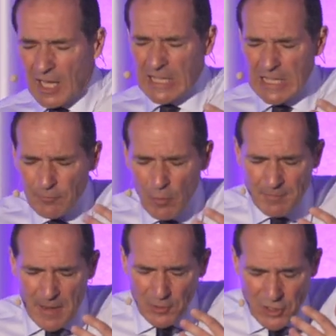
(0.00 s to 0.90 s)
Even
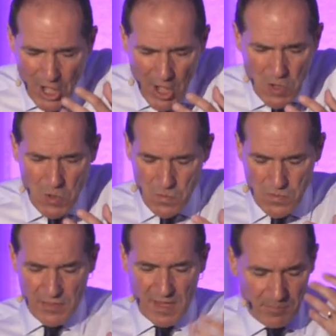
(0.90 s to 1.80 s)
when people know
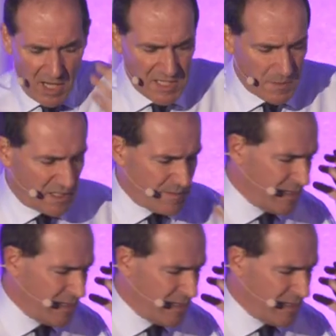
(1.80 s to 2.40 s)
that their password has